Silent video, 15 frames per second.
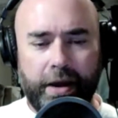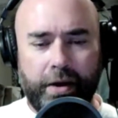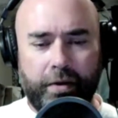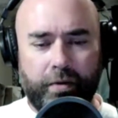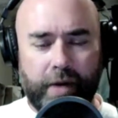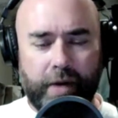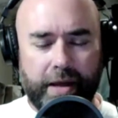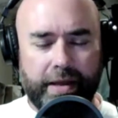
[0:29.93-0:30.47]

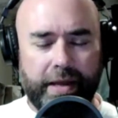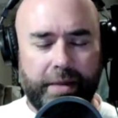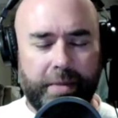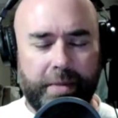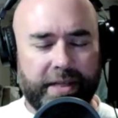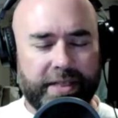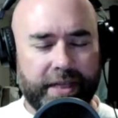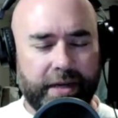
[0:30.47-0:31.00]
rather than
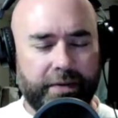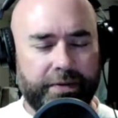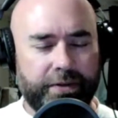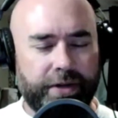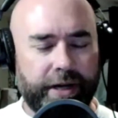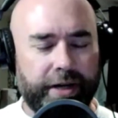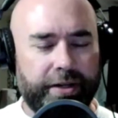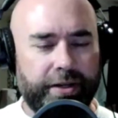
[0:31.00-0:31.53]
myself
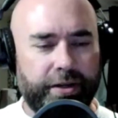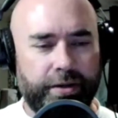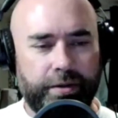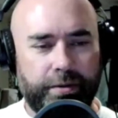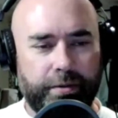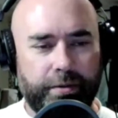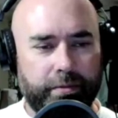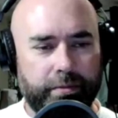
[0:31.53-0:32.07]
trying
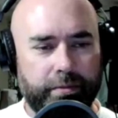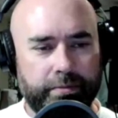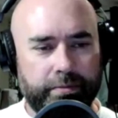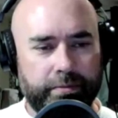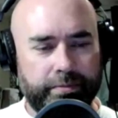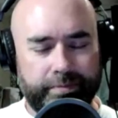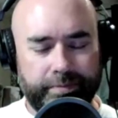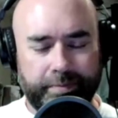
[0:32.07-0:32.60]
to
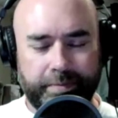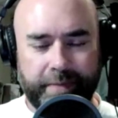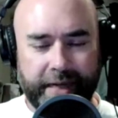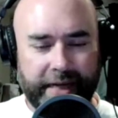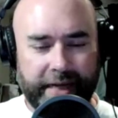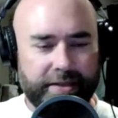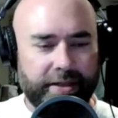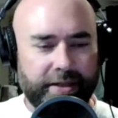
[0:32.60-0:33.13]

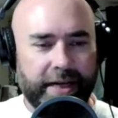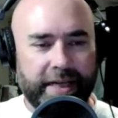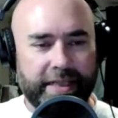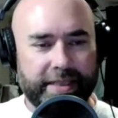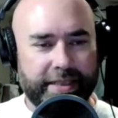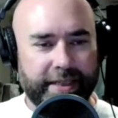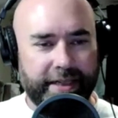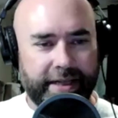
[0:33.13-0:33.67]

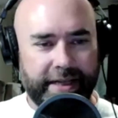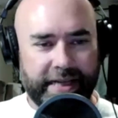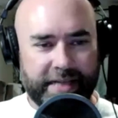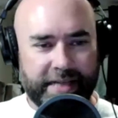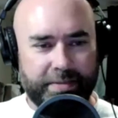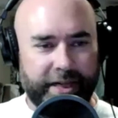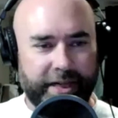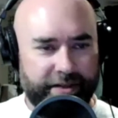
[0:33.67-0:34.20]
bastardize the
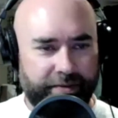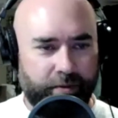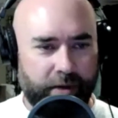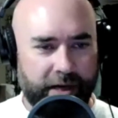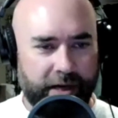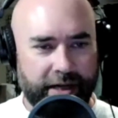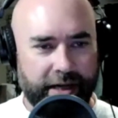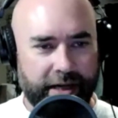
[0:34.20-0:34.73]
explanation of
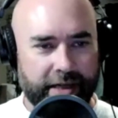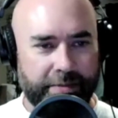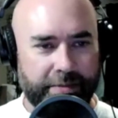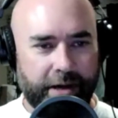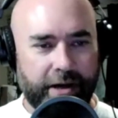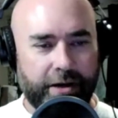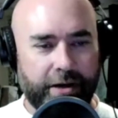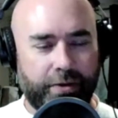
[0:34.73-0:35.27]
what it does, I'm
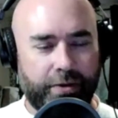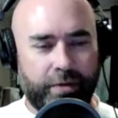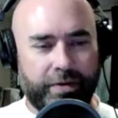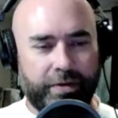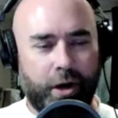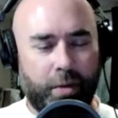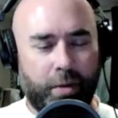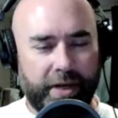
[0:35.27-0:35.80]
going to throw
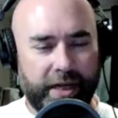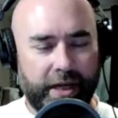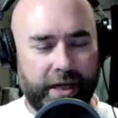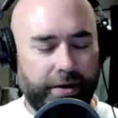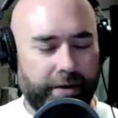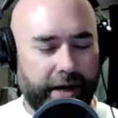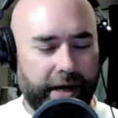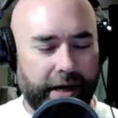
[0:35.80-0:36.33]
it open to
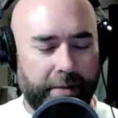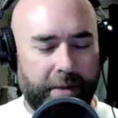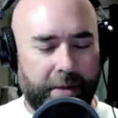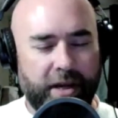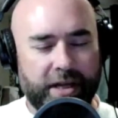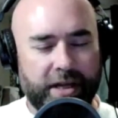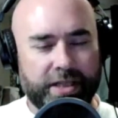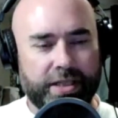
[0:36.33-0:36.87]
you, and maybe
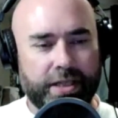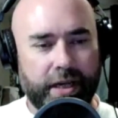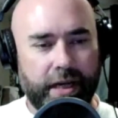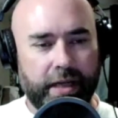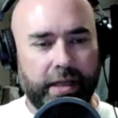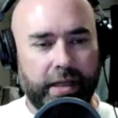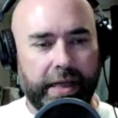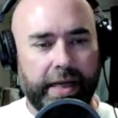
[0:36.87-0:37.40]
you can just
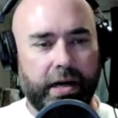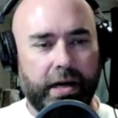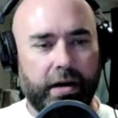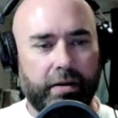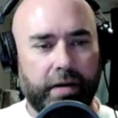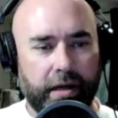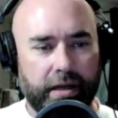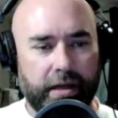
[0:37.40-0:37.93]
enlighten
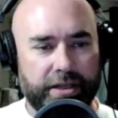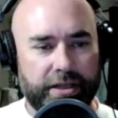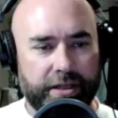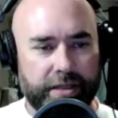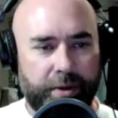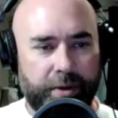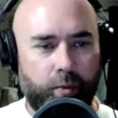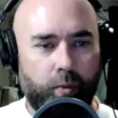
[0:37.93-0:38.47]
our
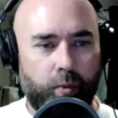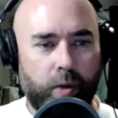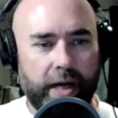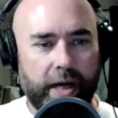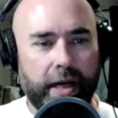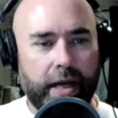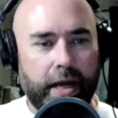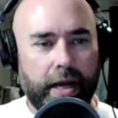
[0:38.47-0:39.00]
listeners about
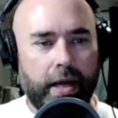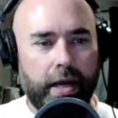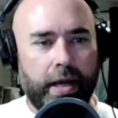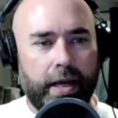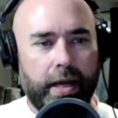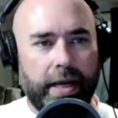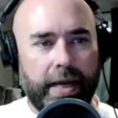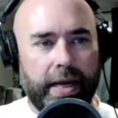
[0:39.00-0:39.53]
what
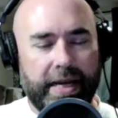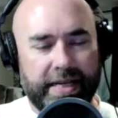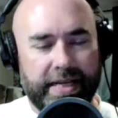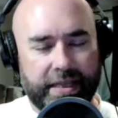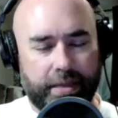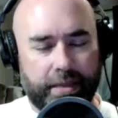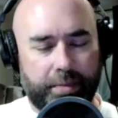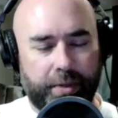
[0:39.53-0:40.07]
it is
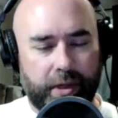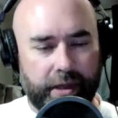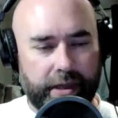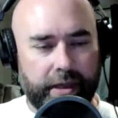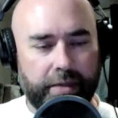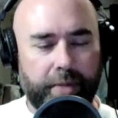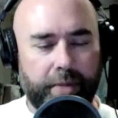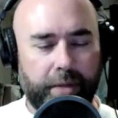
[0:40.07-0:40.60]
that the
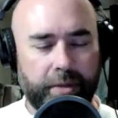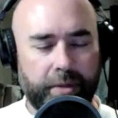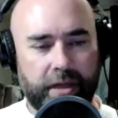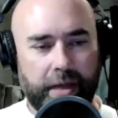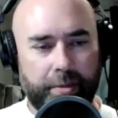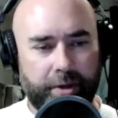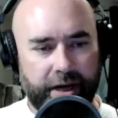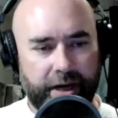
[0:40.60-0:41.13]
Burlington Public
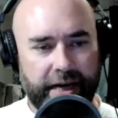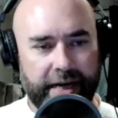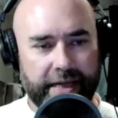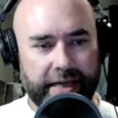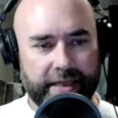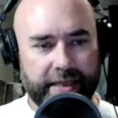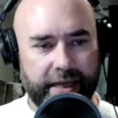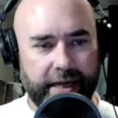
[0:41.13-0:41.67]
Library
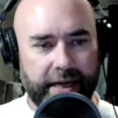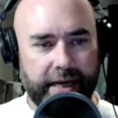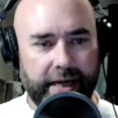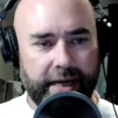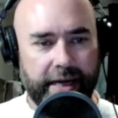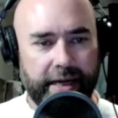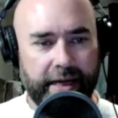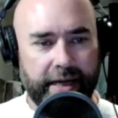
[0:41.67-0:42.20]
has
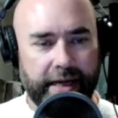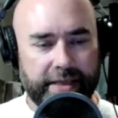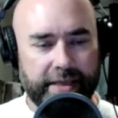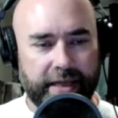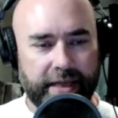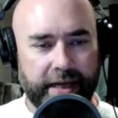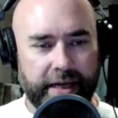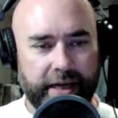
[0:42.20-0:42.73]

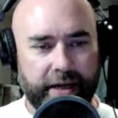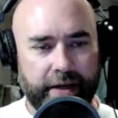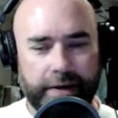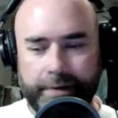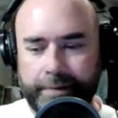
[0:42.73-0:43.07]
done here.